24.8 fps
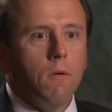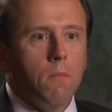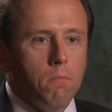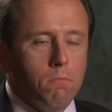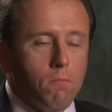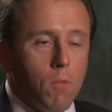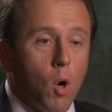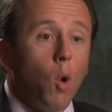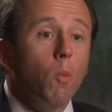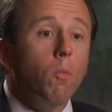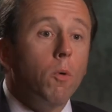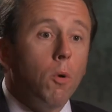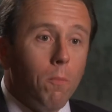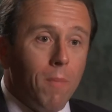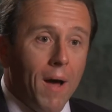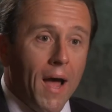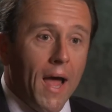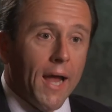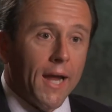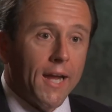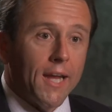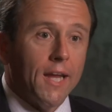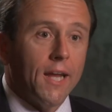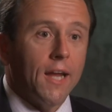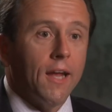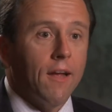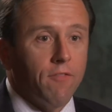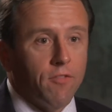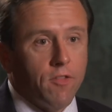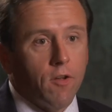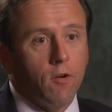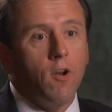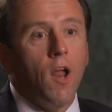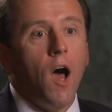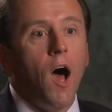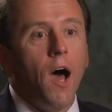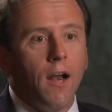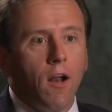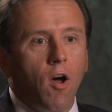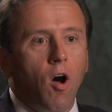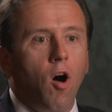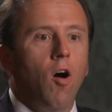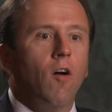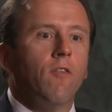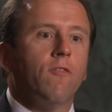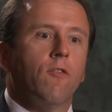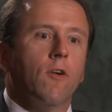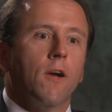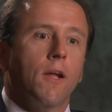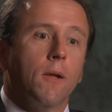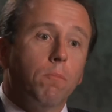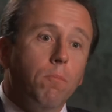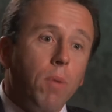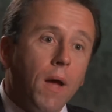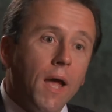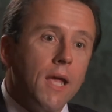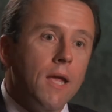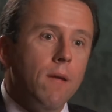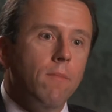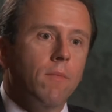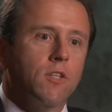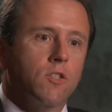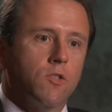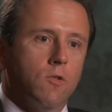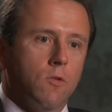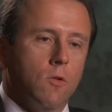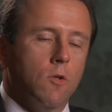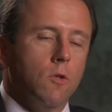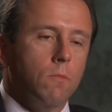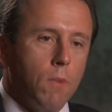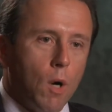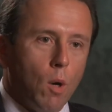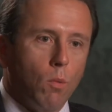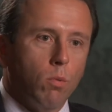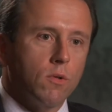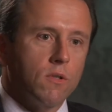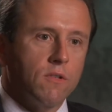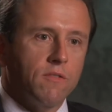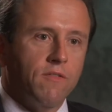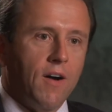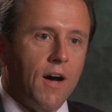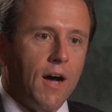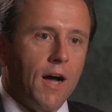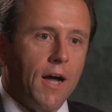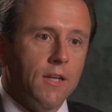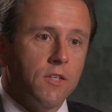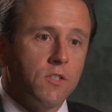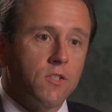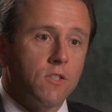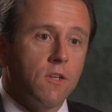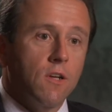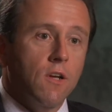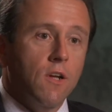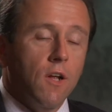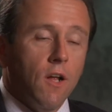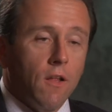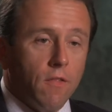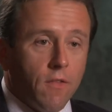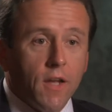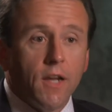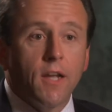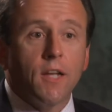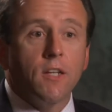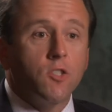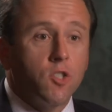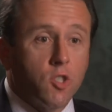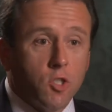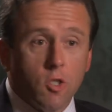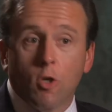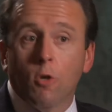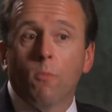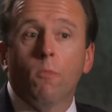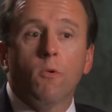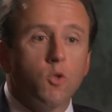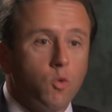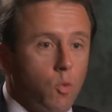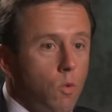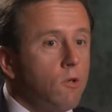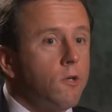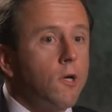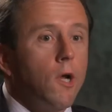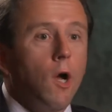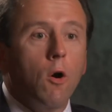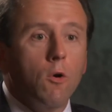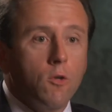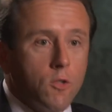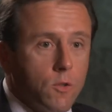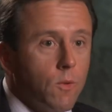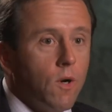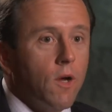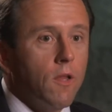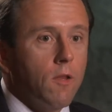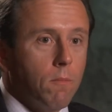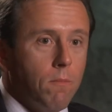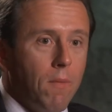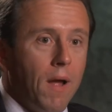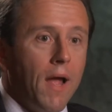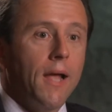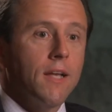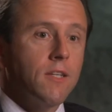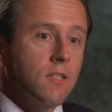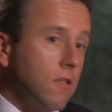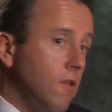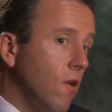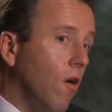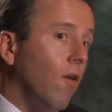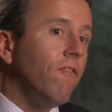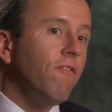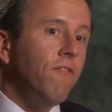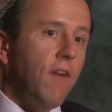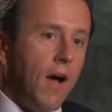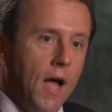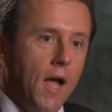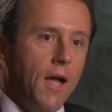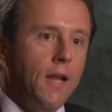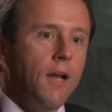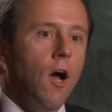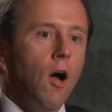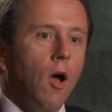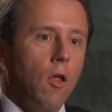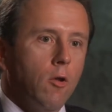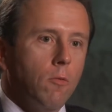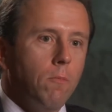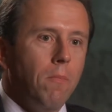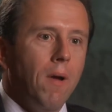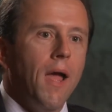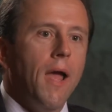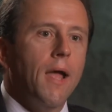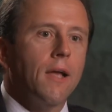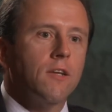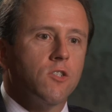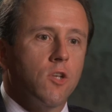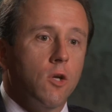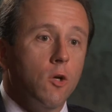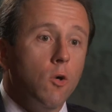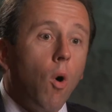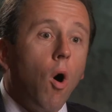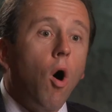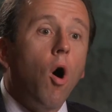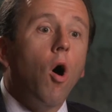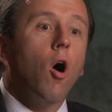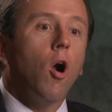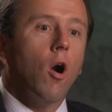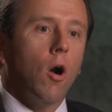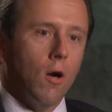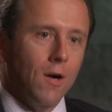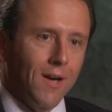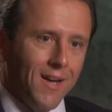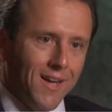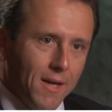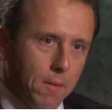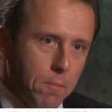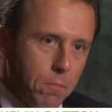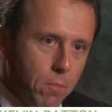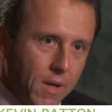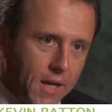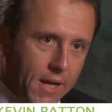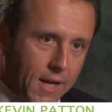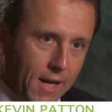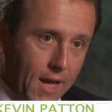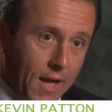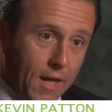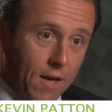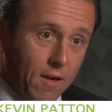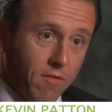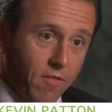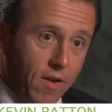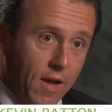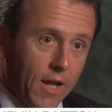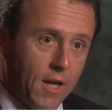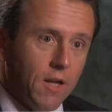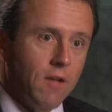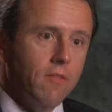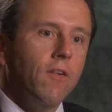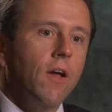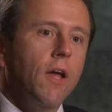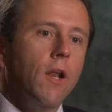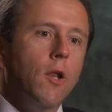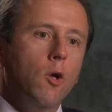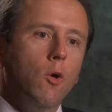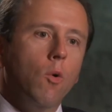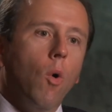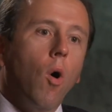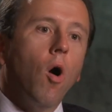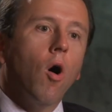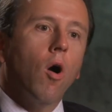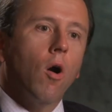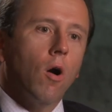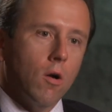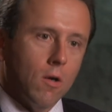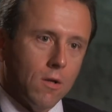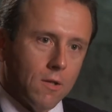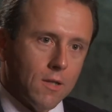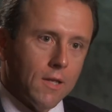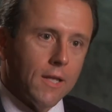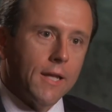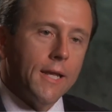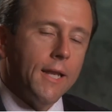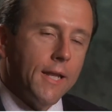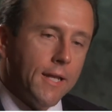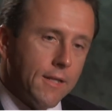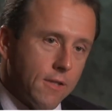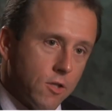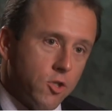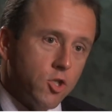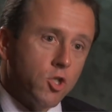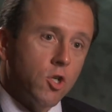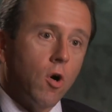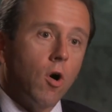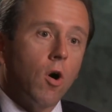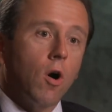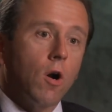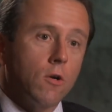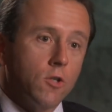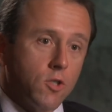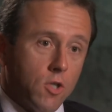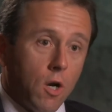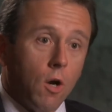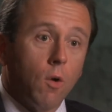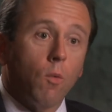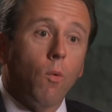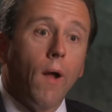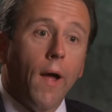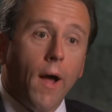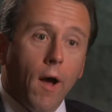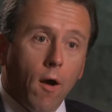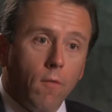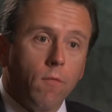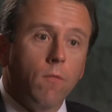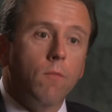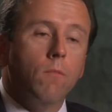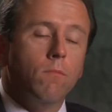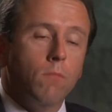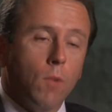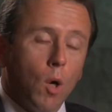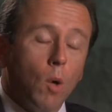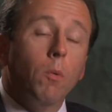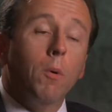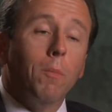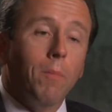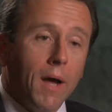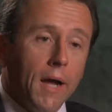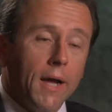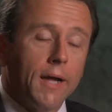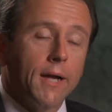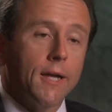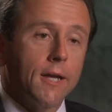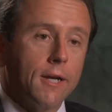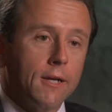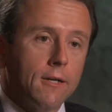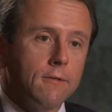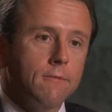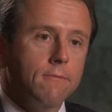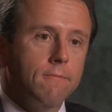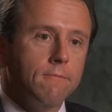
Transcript: mobile banking, if they're not offering payments through the mobile device, then consumers will go to other banks and they'll find other banks who are being innovative and who are leading the charge around mobile banking.